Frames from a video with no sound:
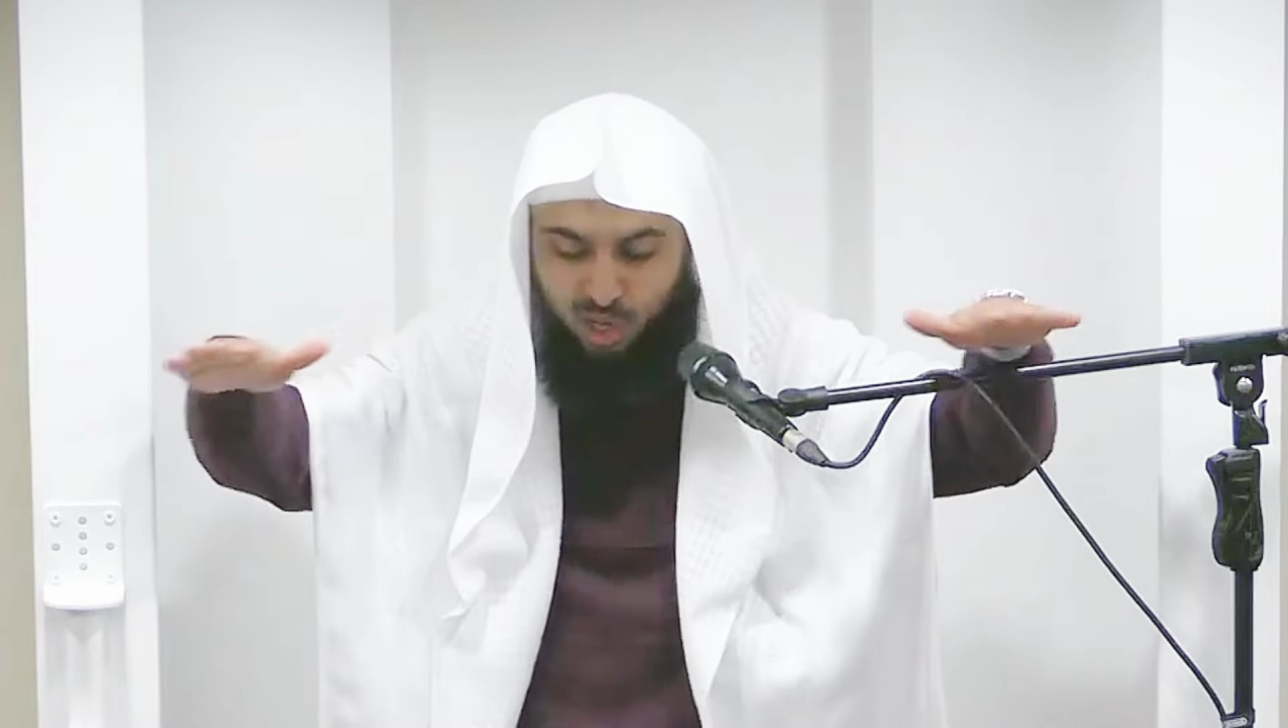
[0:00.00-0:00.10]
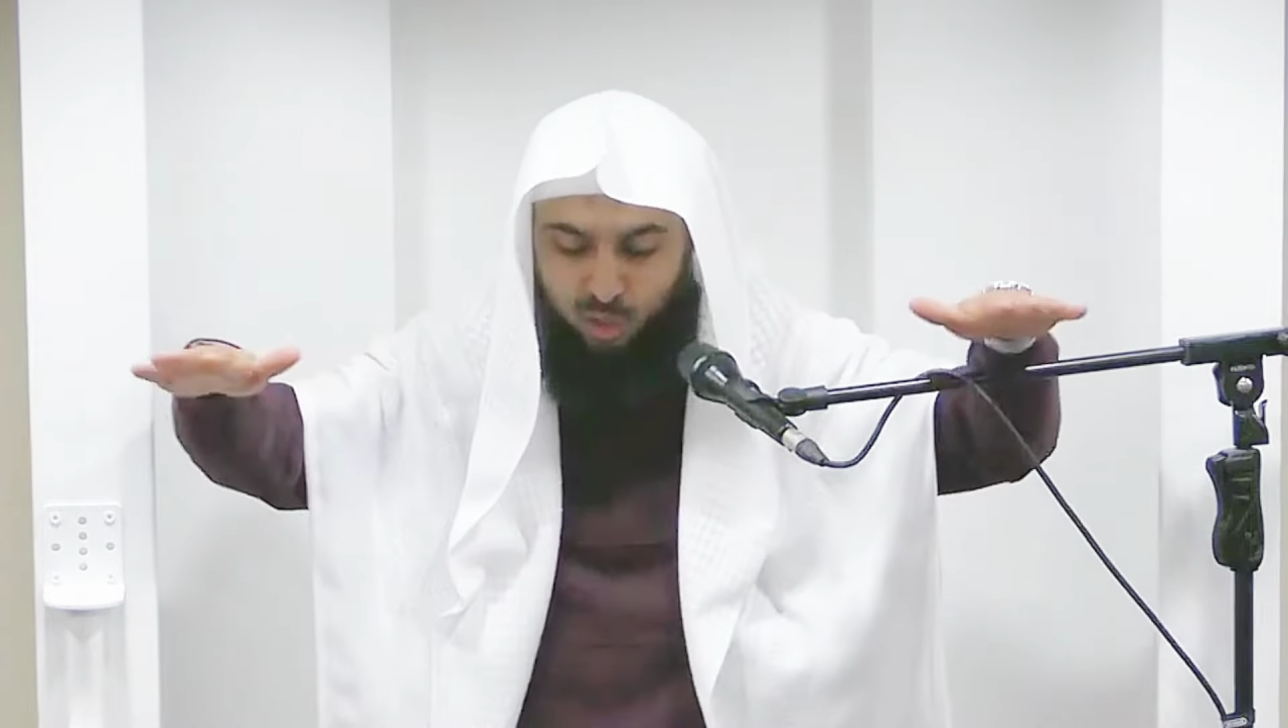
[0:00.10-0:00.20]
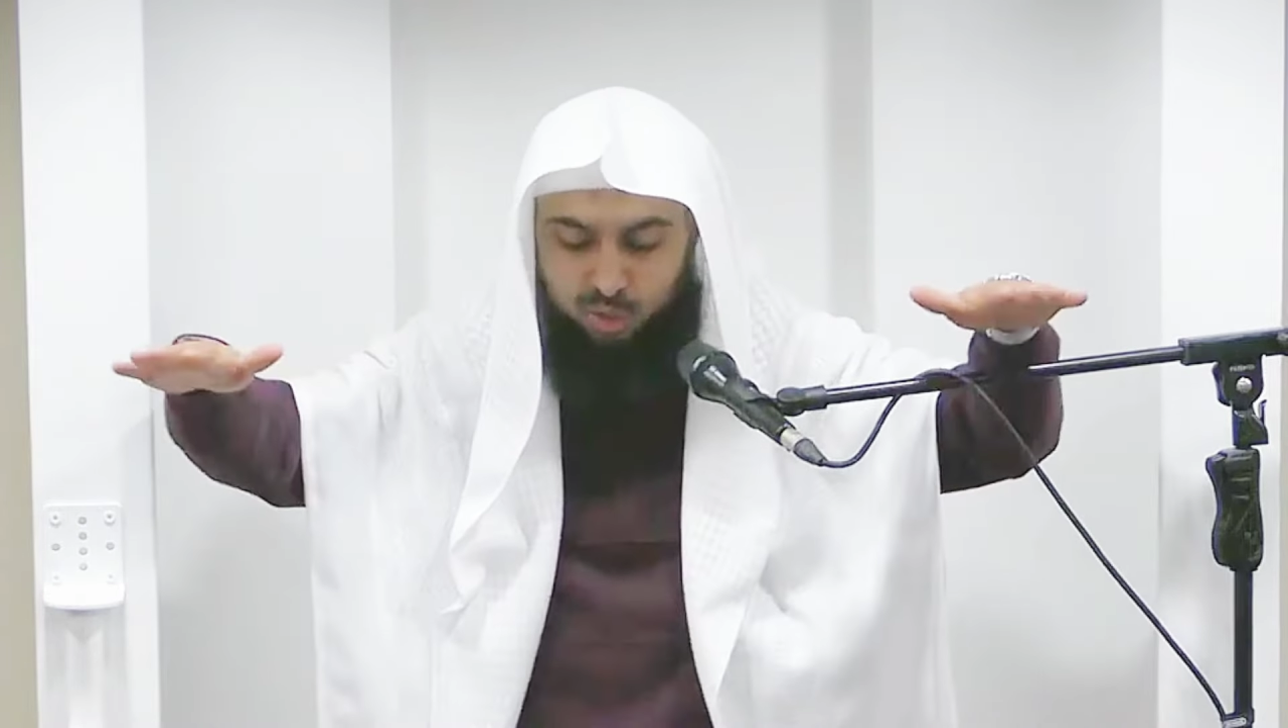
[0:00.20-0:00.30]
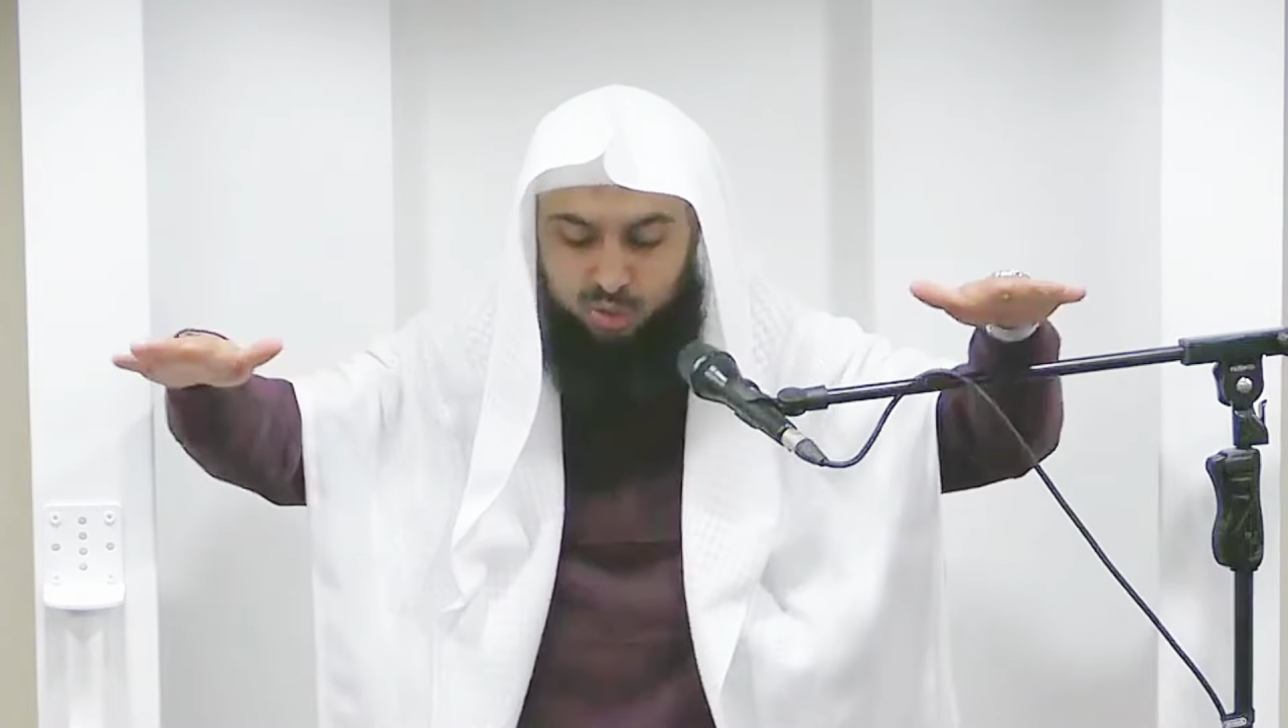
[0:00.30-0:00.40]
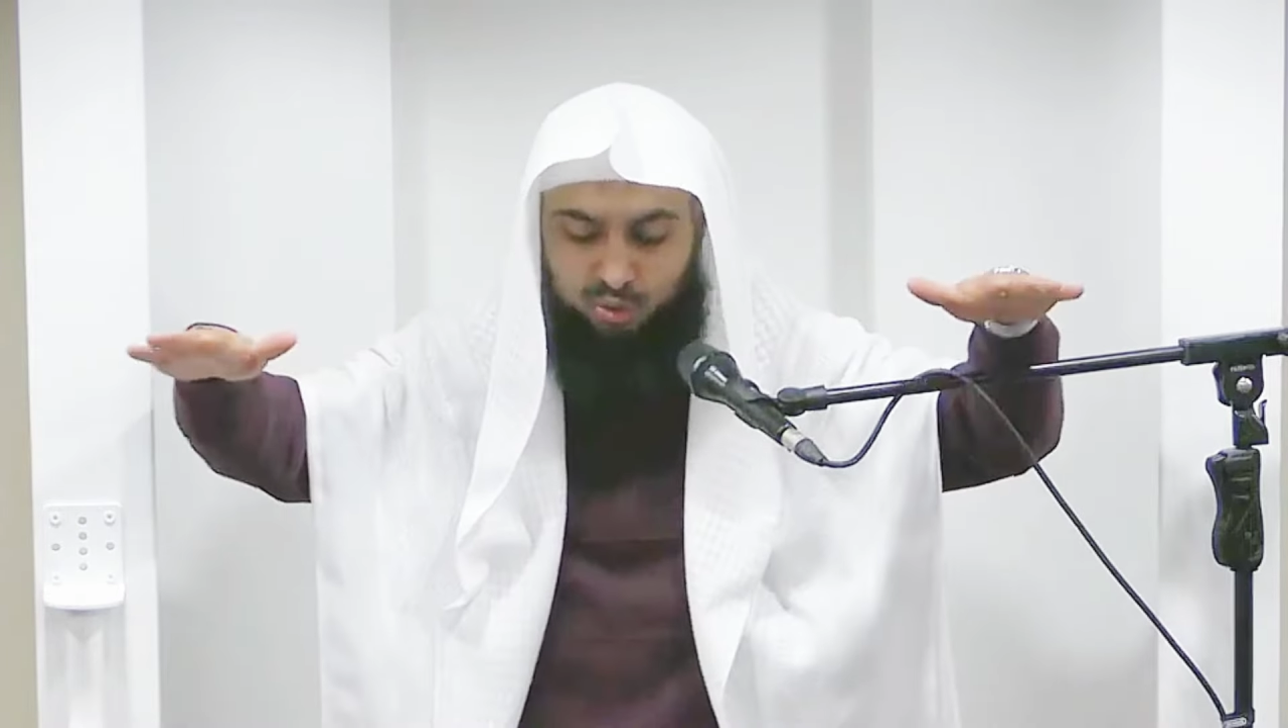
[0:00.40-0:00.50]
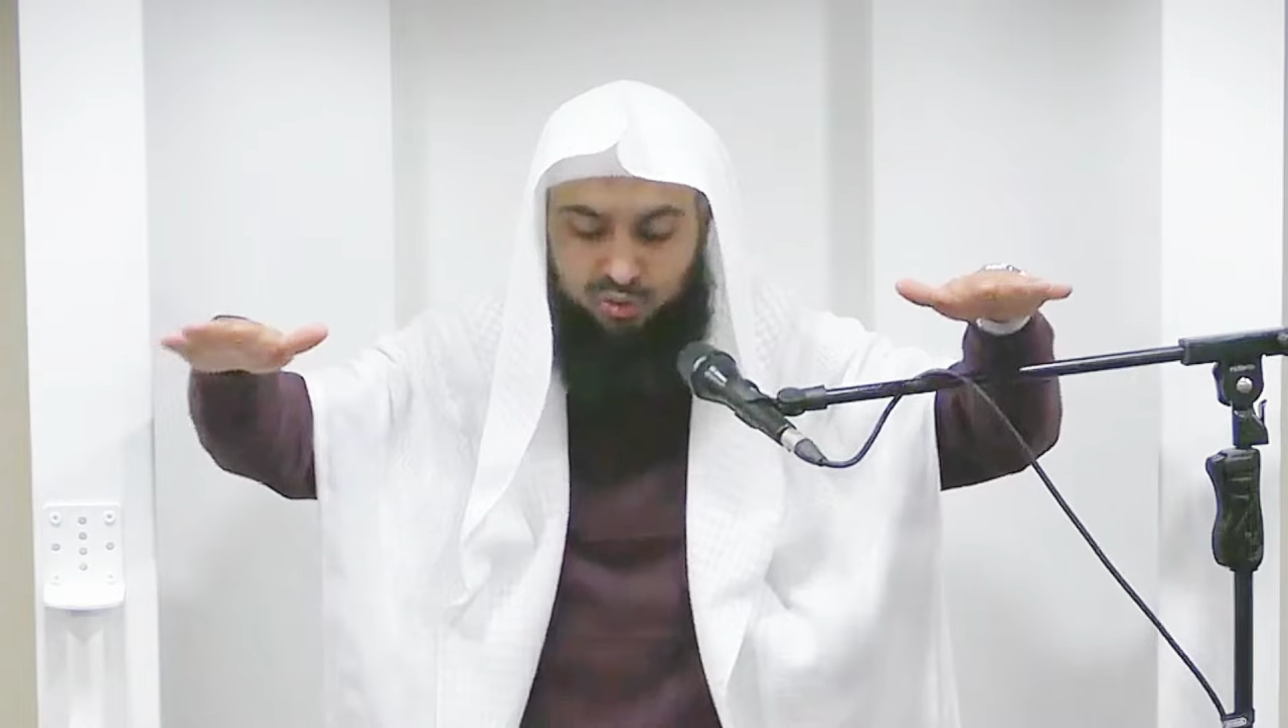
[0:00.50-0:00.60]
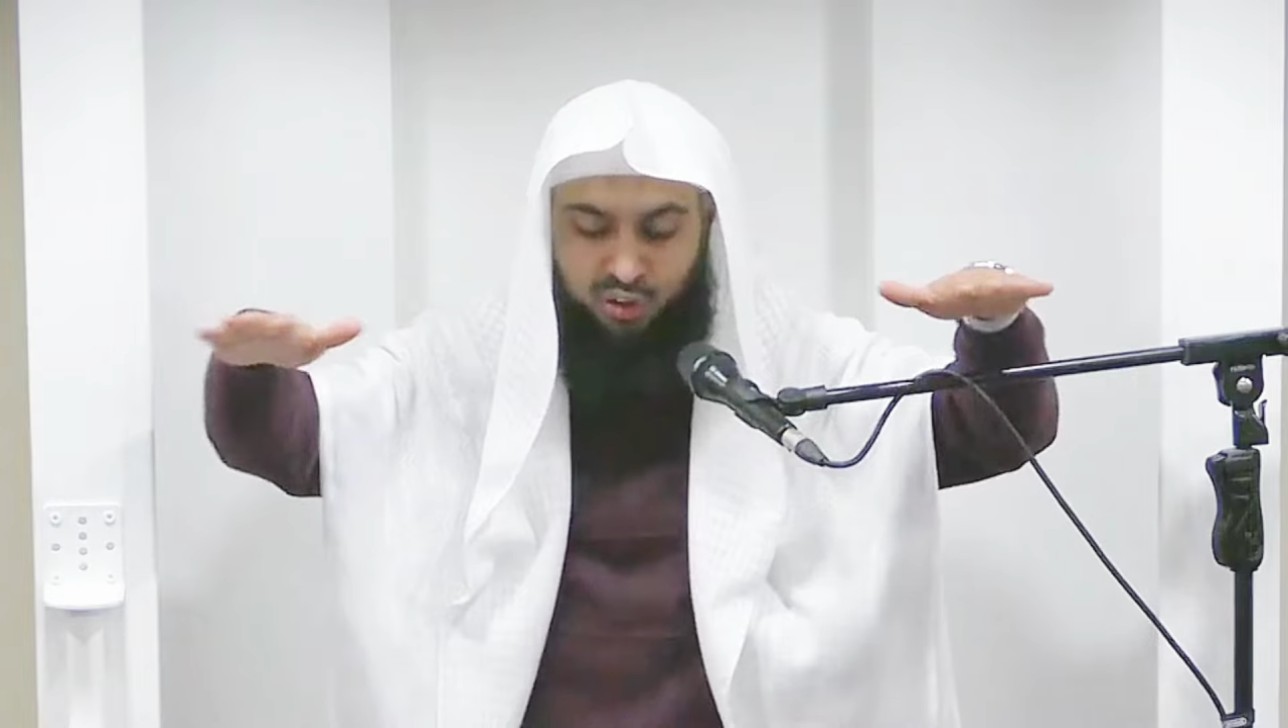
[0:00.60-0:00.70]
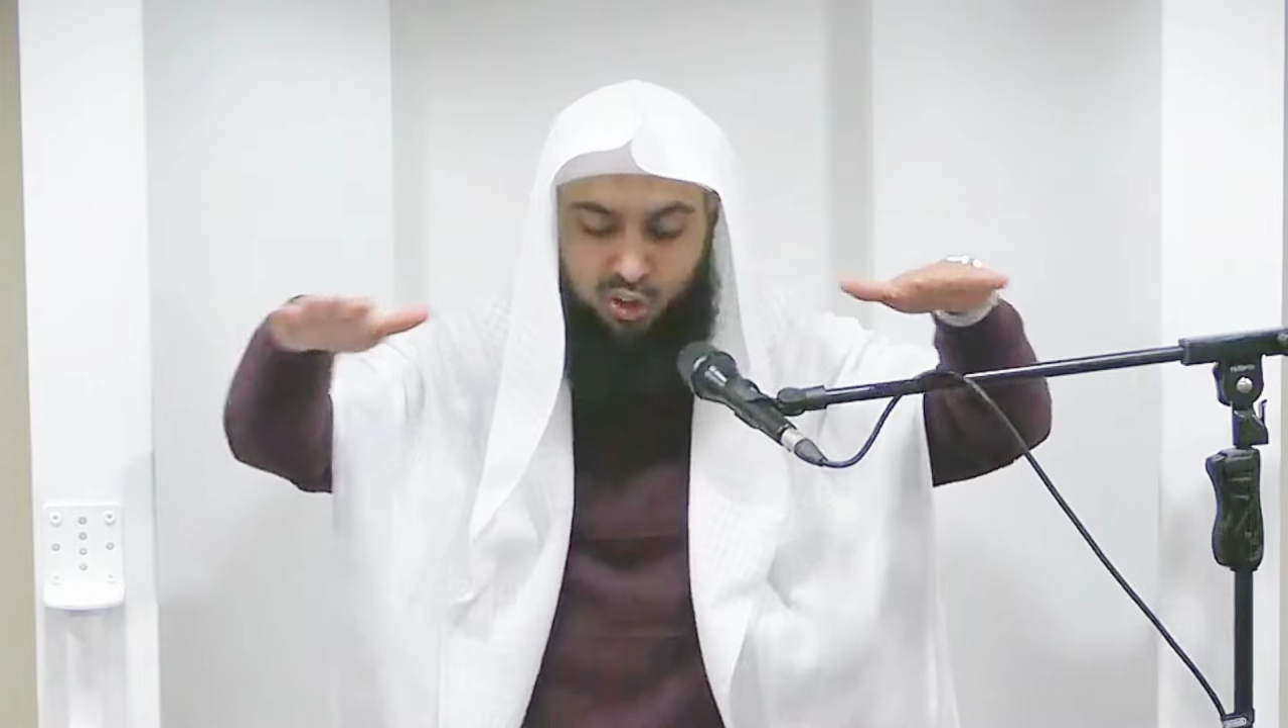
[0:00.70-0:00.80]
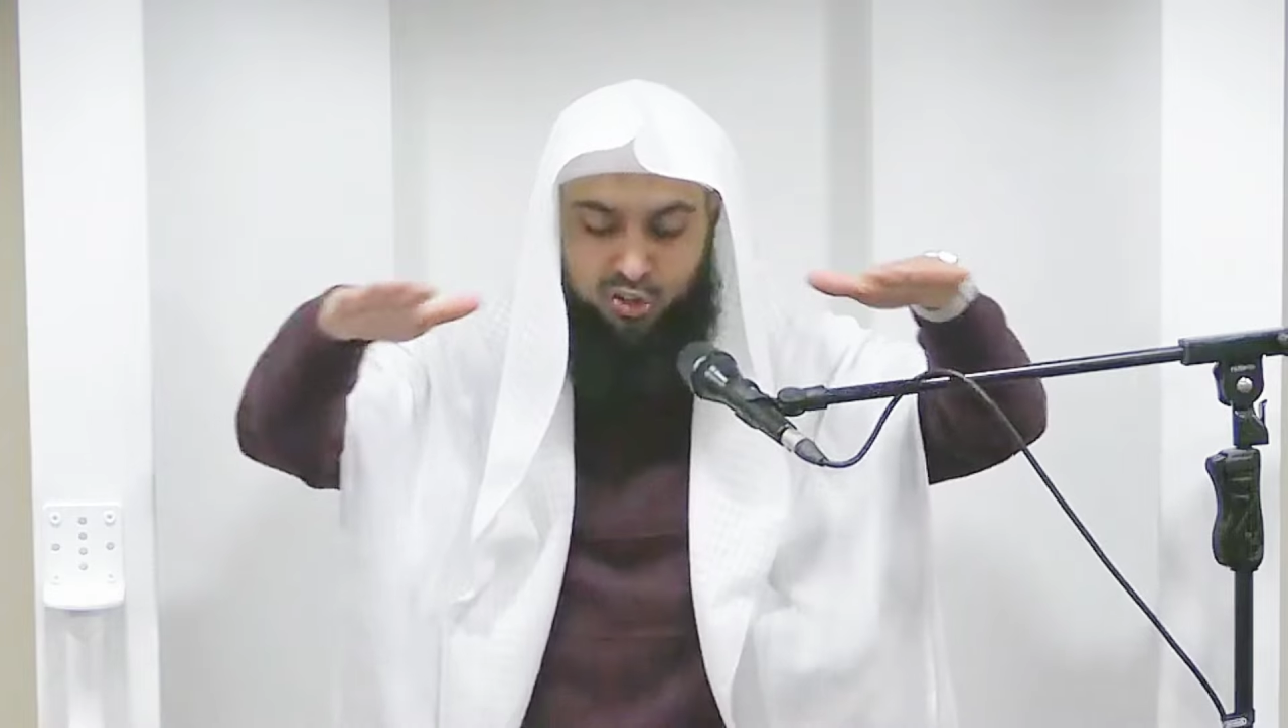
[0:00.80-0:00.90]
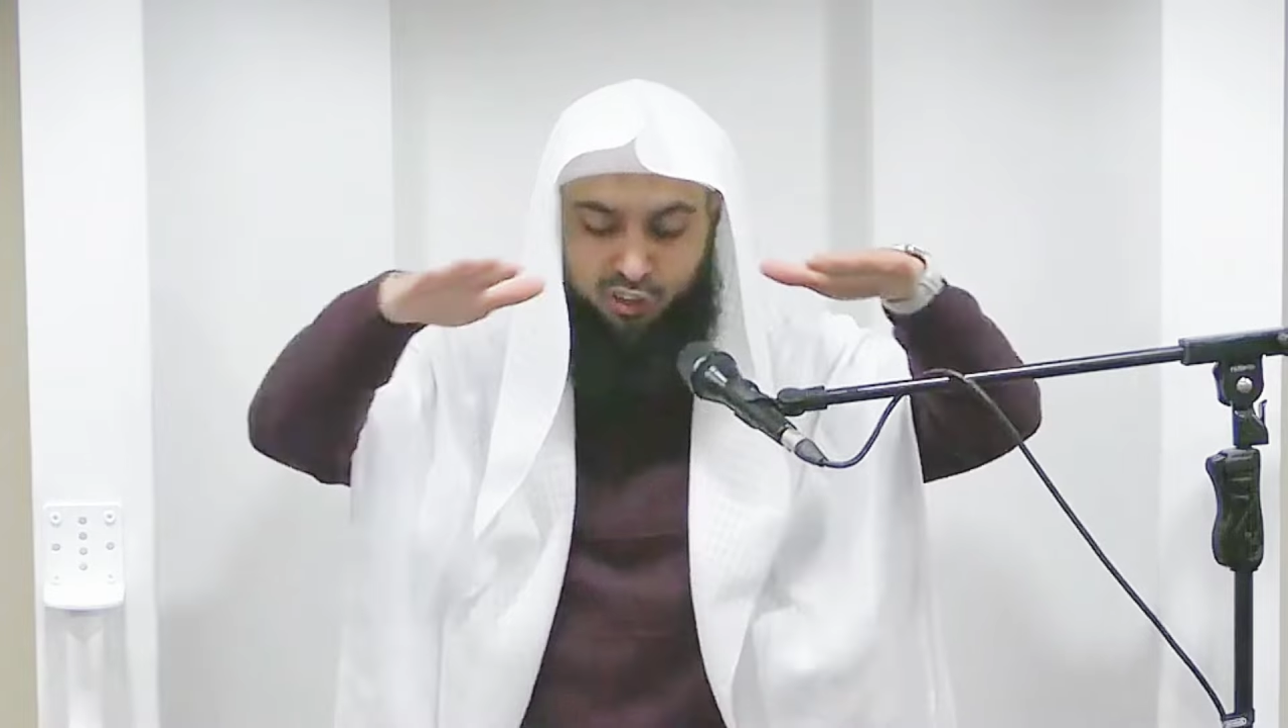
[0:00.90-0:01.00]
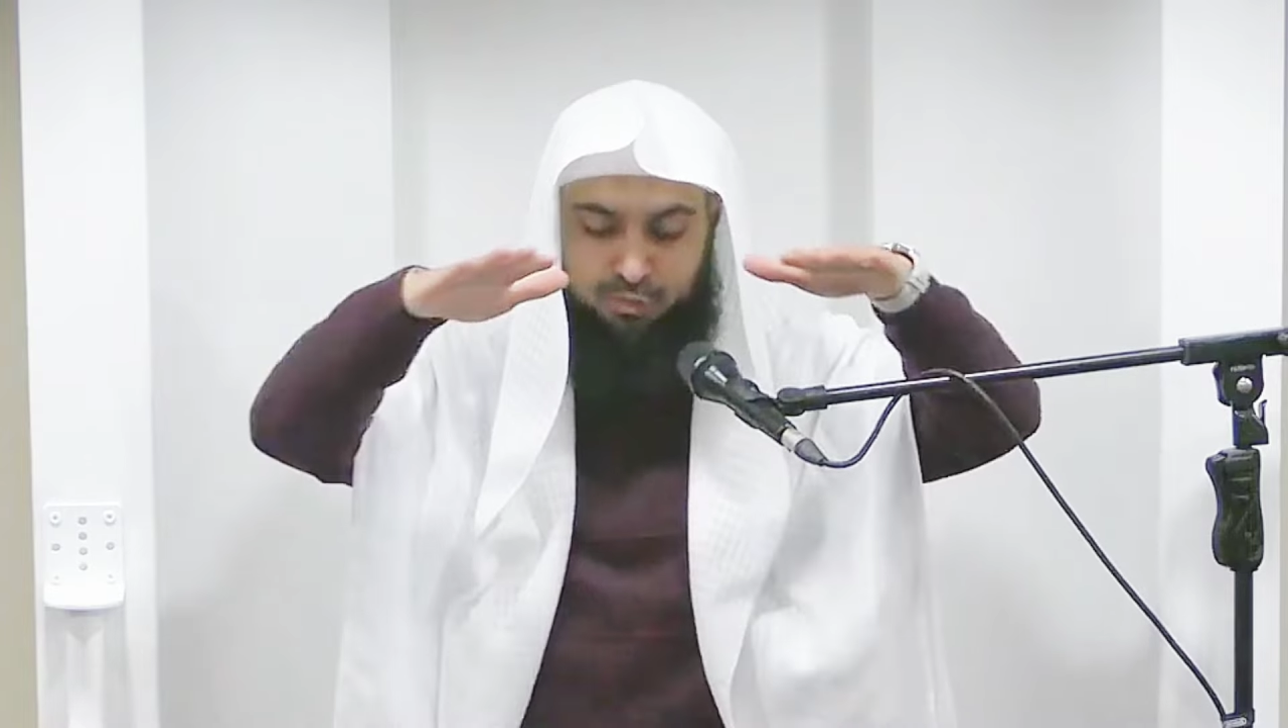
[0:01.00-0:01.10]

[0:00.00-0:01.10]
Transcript: or two flocks